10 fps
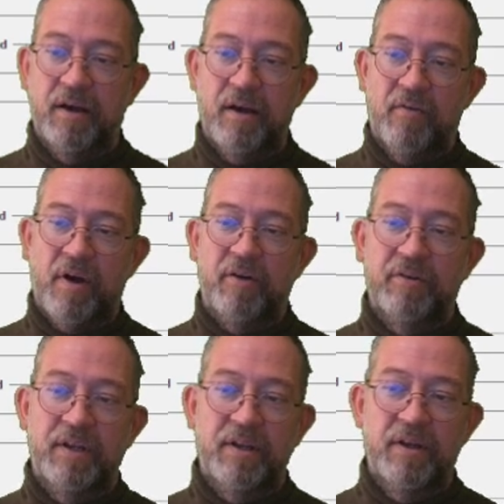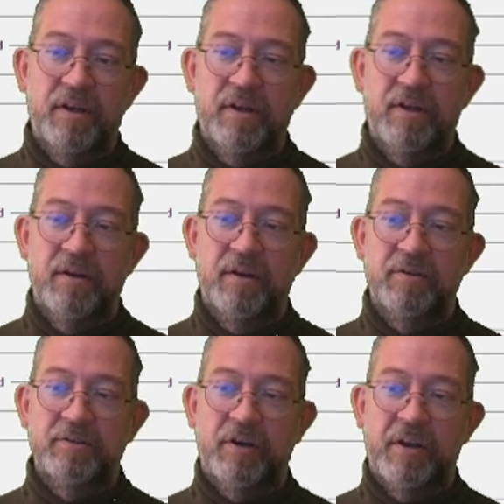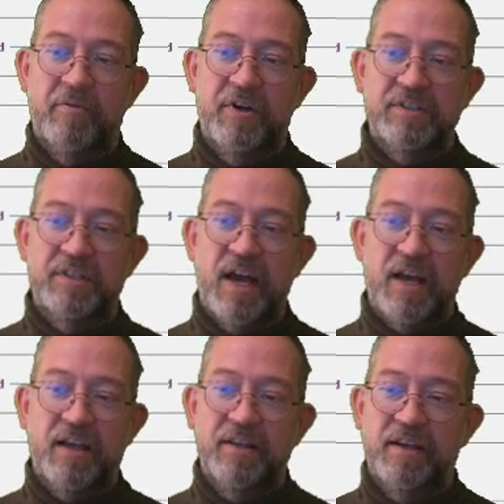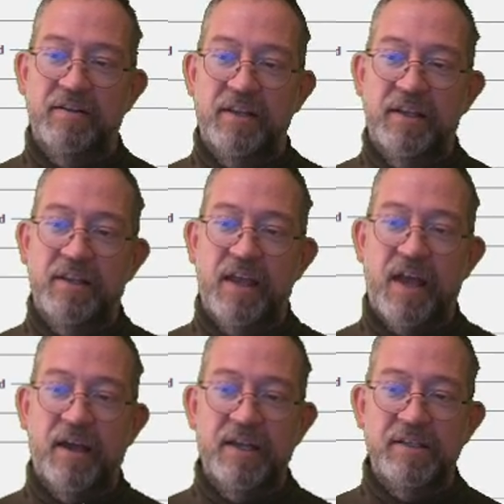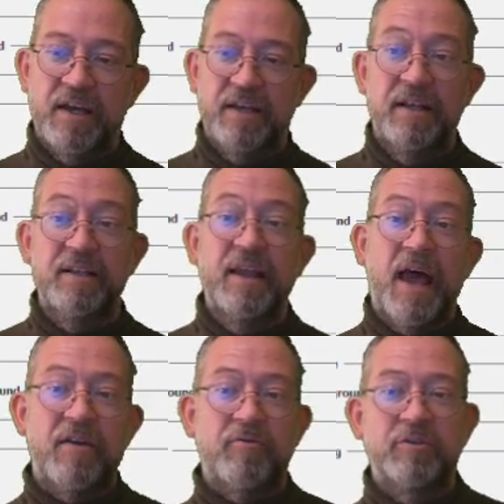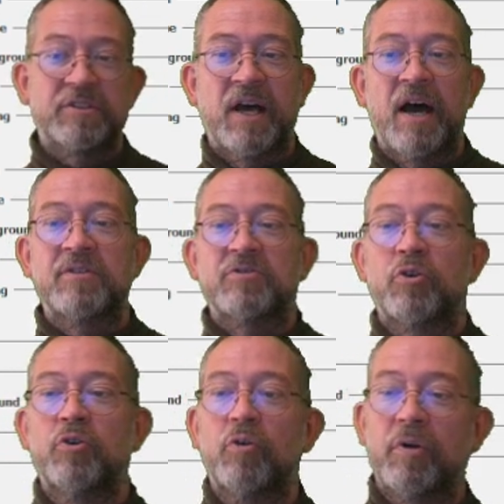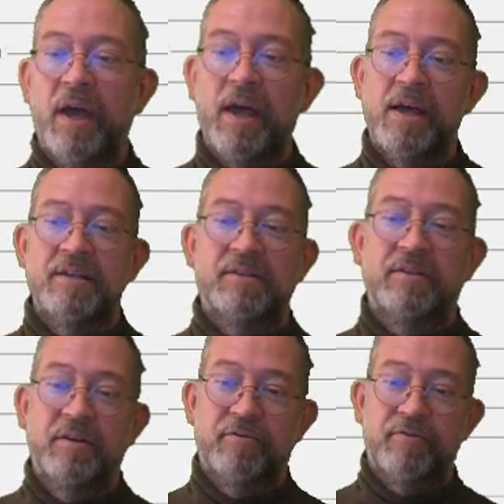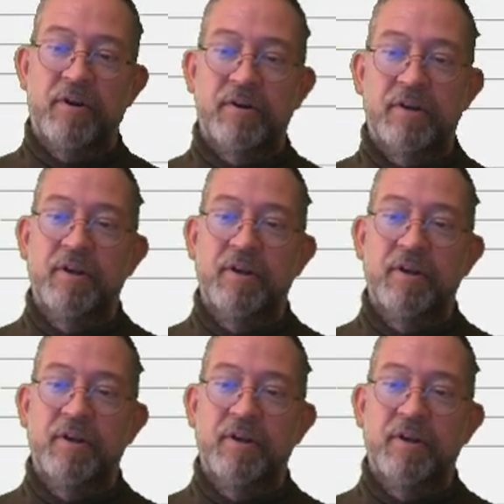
around it, so it was darker than in the area inside, then that would start to look as the front